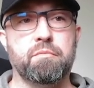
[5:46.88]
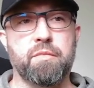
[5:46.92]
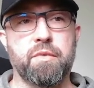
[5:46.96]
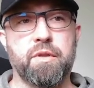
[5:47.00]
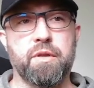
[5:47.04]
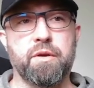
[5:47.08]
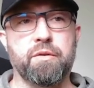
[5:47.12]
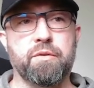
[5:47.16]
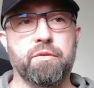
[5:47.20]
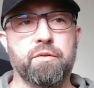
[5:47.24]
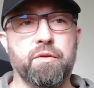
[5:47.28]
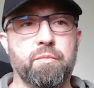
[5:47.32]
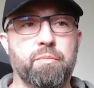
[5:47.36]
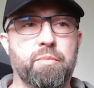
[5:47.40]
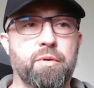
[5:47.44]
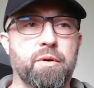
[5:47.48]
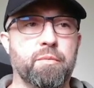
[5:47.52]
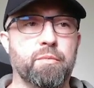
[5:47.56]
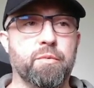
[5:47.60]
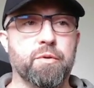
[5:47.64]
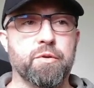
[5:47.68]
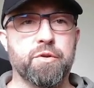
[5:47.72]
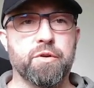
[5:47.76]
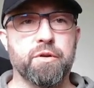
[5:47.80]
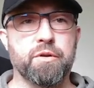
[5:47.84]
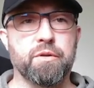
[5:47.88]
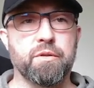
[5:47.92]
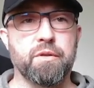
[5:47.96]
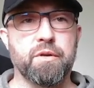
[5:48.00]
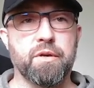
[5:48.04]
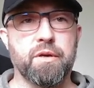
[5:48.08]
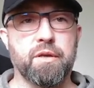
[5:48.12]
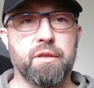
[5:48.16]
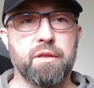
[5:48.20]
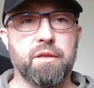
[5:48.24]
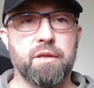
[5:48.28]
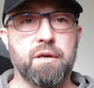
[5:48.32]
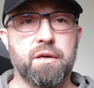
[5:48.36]
there's our publisher.
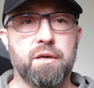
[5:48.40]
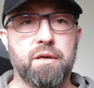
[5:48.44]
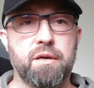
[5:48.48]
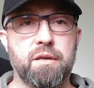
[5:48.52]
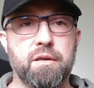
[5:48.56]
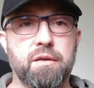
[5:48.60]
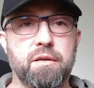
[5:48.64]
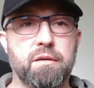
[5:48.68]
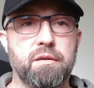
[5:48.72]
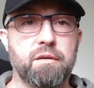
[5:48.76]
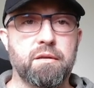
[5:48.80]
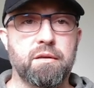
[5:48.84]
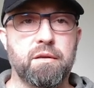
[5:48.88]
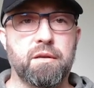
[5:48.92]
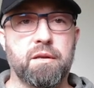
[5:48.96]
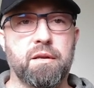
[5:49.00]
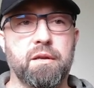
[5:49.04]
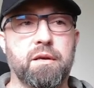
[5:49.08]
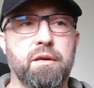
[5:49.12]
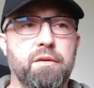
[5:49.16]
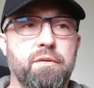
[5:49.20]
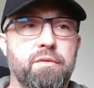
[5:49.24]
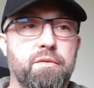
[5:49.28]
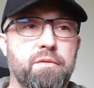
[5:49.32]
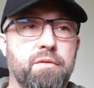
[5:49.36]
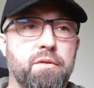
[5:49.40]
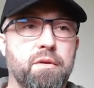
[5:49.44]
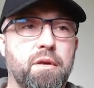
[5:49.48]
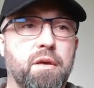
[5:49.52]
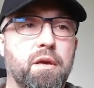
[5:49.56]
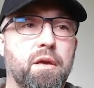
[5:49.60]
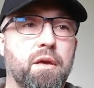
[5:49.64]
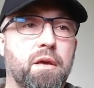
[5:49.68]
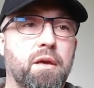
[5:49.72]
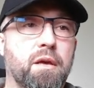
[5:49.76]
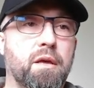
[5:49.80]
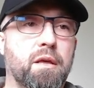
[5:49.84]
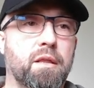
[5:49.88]
Look at that. Nice.
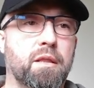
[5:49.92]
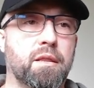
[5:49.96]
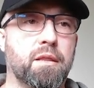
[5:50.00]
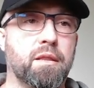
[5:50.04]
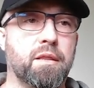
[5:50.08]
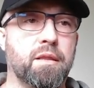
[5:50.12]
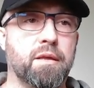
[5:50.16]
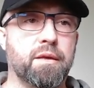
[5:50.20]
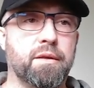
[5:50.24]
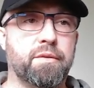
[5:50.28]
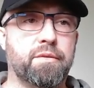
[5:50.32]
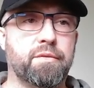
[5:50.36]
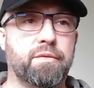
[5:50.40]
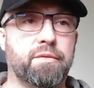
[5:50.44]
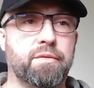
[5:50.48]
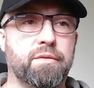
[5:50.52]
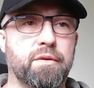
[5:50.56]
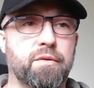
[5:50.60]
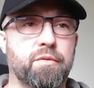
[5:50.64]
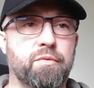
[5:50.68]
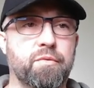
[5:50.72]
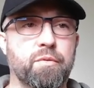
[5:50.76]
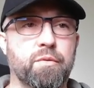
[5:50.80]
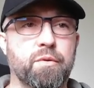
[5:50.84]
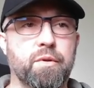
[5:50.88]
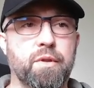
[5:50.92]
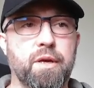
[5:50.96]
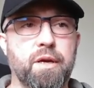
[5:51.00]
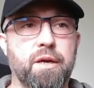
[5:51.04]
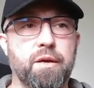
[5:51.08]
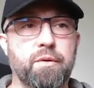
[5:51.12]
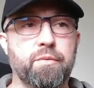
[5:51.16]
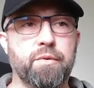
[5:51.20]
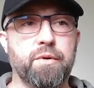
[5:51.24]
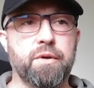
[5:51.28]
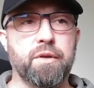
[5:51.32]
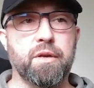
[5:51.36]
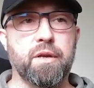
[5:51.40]
Let's see if
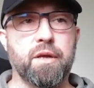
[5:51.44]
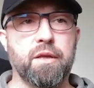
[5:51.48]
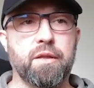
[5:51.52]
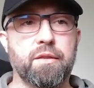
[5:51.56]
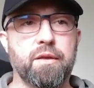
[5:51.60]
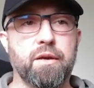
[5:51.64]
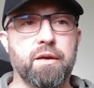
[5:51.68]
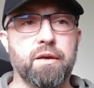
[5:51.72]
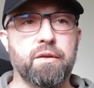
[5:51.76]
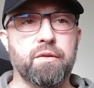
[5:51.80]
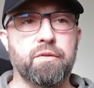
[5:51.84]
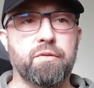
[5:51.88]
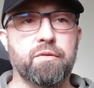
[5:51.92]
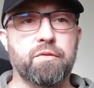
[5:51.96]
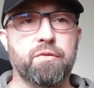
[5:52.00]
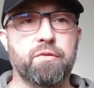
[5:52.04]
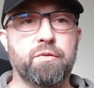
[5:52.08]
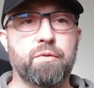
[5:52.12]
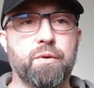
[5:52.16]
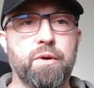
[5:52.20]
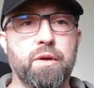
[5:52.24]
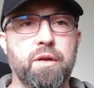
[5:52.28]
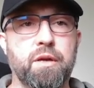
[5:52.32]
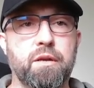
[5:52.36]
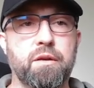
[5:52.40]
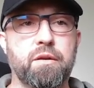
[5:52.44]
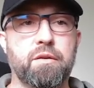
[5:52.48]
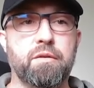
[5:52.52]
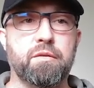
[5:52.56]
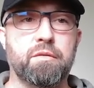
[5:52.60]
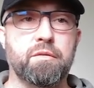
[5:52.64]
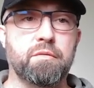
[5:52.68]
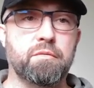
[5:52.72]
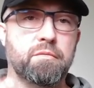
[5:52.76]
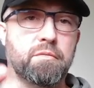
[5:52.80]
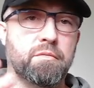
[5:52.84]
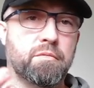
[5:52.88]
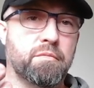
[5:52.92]
we can add that constraint.
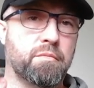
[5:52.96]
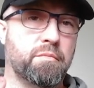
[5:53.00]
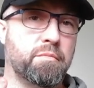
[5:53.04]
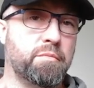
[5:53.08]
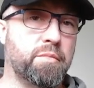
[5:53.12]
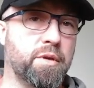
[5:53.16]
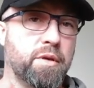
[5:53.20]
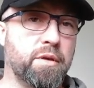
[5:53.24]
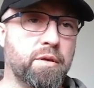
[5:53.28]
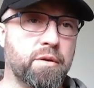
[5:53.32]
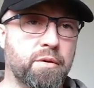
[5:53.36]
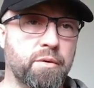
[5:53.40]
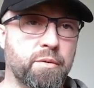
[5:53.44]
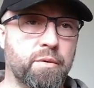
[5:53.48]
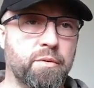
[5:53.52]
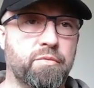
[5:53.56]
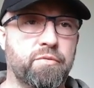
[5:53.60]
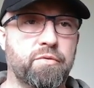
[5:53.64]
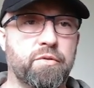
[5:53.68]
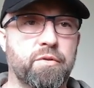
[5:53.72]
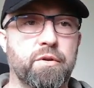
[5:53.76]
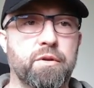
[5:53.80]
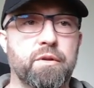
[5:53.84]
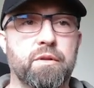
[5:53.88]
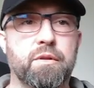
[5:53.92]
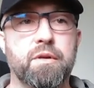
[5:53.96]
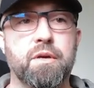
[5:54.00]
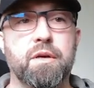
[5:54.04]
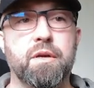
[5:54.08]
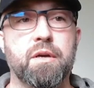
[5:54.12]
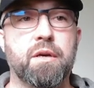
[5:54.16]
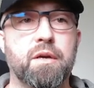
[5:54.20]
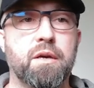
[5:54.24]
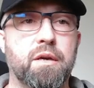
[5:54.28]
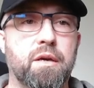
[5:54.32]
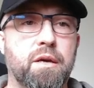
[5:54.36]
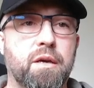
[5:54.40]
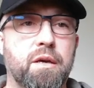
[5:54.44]
Beautiful.
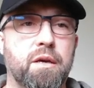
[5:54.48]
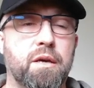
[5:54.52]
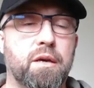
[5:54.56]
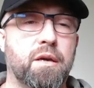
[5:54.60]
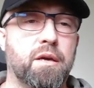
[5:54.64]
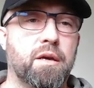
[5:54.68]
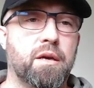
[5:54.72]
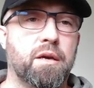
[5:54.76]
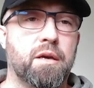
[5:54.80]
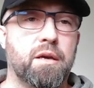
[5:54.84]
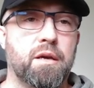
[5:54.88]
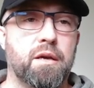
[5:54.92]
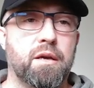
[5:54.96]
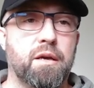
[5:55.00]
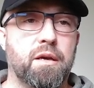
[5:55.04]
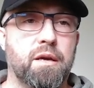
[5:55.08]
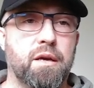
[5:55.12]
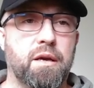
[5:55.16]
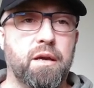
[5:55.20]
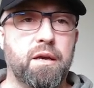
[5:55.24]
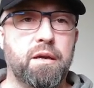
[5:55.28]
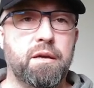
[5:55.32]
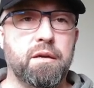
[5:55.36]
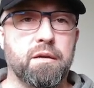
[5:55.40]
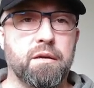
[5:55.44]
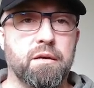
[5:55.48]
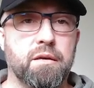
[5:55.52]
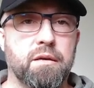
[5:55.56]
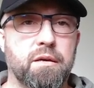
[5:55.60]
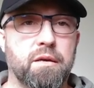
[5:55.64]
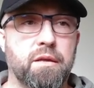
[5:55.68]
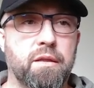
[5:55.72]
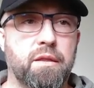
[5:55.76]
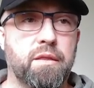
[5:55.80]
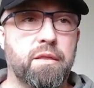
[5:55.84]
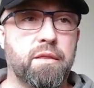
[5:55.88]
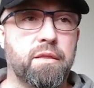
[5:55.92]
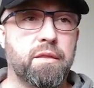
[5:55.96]
Hey,
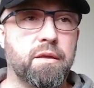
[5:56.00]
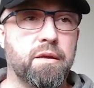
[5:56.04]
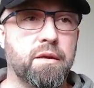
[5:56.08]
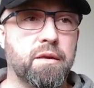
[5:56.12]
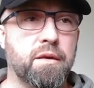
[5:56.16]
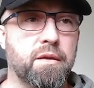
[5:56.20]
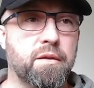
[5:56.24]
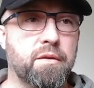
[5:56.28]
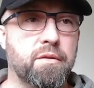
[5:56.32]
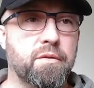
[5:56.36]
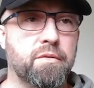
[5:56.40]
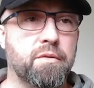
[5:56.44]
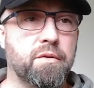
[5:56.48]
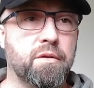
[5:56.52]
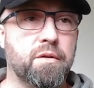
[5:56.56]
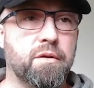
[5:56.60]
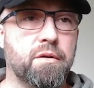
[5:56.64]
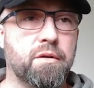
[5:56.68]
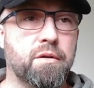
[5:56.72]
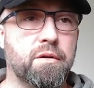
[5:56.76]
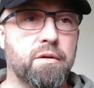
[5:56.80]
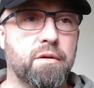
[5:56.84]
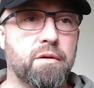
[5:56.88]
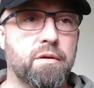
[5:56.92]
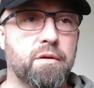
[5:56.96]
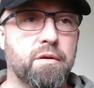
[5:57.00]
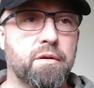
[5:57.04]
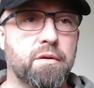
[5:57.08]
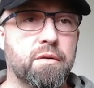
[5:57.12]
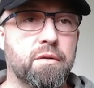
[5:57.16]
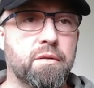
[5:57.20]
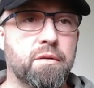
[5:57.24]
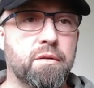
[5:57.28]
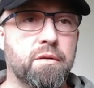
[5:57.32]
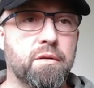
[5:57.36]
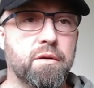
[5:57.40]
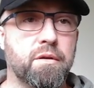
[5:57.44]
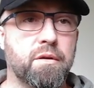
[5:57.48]
things are
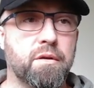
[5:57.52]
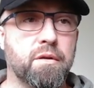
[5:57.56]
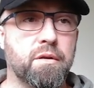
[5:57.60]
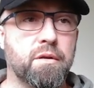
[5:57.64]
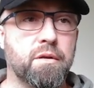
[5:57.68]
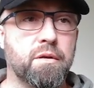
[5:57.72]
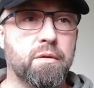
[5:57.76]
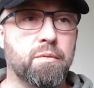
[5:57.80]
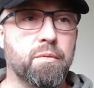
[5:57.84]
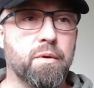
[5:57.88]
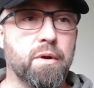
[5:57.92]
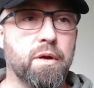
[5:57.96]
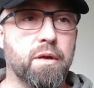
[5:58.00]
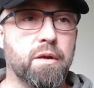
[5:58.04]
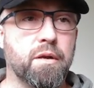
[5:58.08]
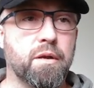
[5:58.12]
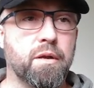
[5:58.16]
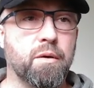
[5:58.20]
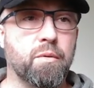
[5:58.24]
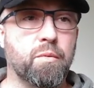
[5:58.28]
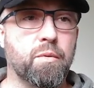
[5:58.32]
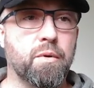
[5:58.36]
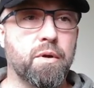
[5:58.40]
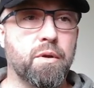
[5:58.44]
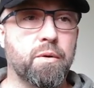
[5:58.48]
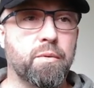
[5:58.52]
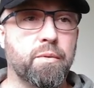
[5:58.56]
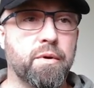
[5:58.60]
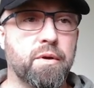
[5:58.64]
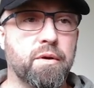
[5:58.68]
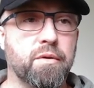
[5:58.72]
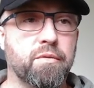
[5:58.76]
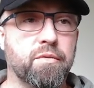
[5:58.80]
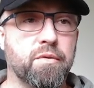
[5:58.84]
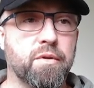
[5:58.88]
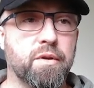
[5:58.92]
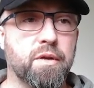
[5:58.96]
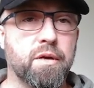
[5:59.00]
looking all right. Now, why do we
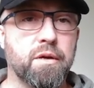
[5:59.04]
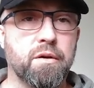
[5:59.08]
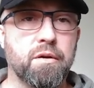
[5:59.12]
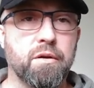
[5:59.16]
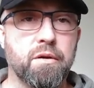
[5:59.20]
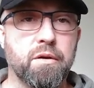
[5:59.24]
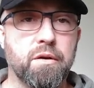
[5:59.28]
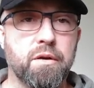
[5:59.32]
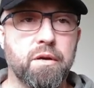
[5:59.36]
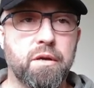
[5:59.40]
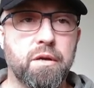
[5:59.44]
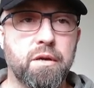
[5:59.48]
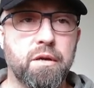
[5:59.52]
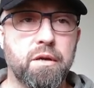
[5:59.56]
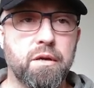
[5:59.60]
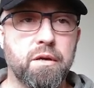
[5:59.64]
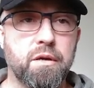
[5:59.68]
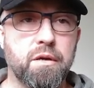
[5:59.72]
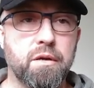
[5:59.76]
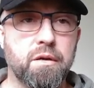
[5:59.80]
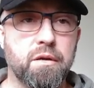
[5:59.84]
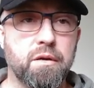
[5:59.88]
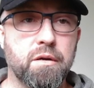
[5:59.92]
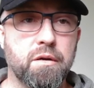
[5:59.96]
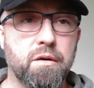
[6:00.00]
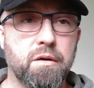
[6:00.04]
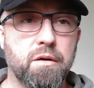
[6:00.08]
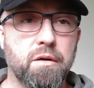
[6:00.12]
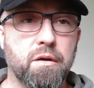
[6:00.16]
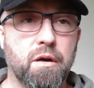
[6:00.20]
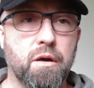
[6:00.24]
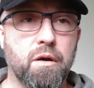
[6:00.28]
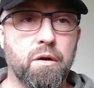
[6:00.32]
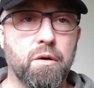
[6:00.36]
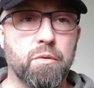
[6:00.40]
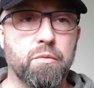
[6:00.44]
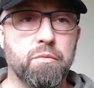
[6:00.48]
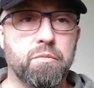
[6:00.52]
have an error here?
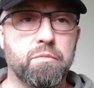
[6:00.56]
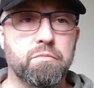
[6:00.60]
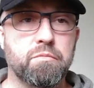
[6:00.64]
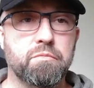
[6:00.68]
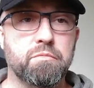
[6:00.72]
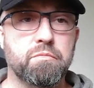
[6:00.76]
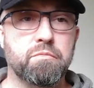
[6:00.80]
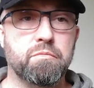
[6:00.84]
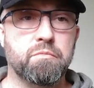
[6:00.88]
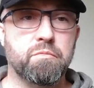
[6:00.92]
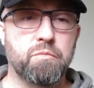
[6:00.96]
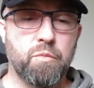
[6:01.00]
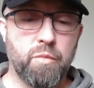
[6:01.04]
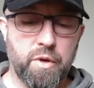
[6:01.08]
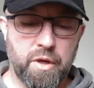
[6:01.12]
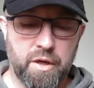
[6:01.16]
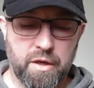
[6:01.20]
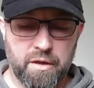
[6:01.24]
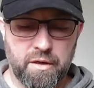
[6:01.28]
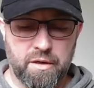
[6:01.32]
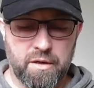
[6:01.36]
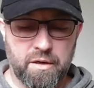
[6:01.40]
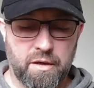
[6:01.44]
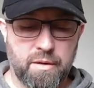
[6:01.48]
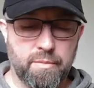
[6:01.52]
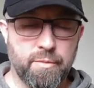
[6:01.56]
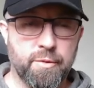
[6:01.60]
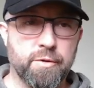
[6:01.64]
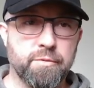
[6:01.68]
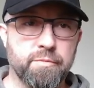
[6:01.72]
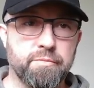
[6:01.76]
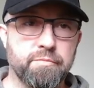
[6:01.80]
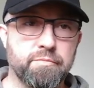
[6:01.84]
Oh, we need a comma.